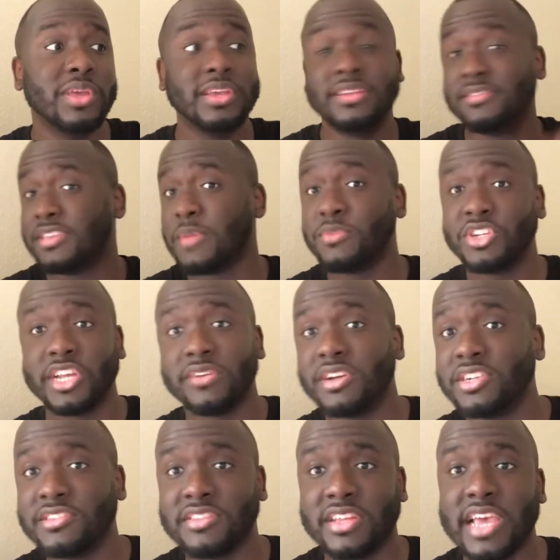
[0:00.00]
Same with
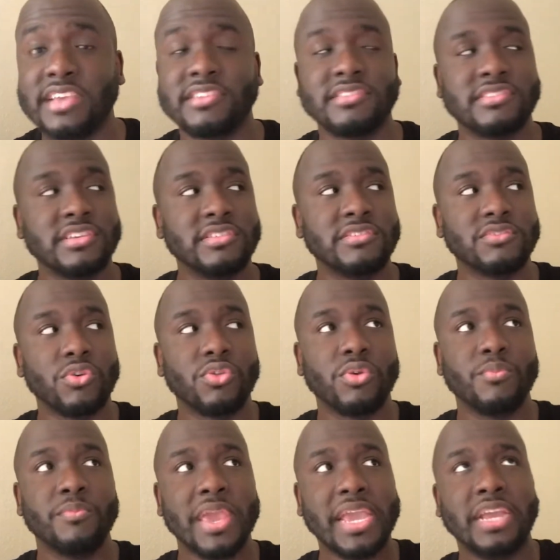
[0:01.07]
Generations of Legacy. So the
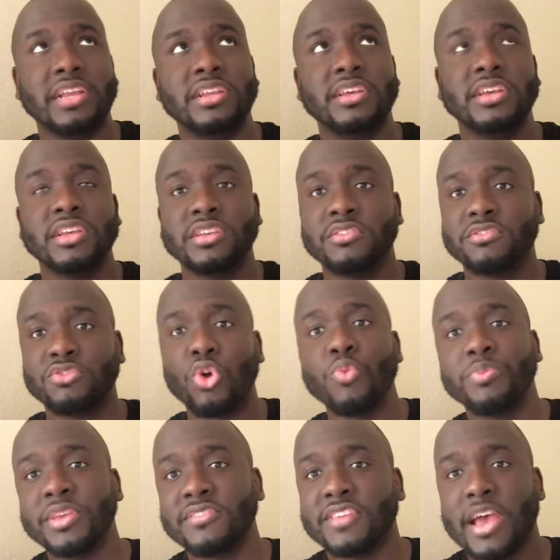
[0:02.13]
main
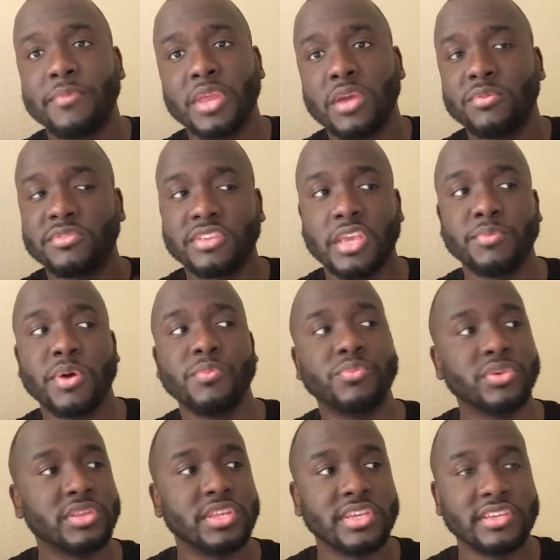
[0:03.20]
soapies that I've been able to keep up
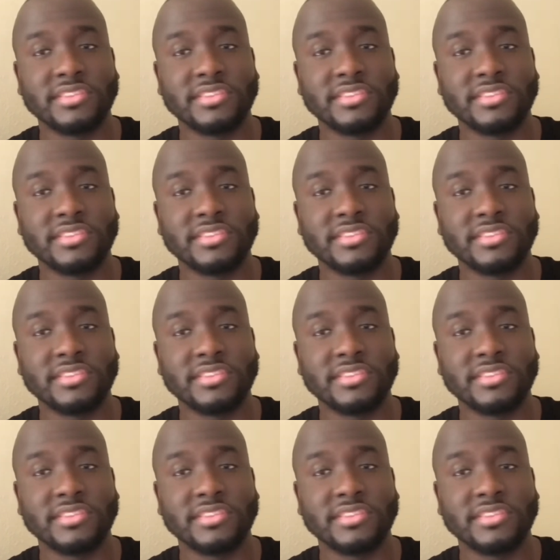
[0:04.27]
with is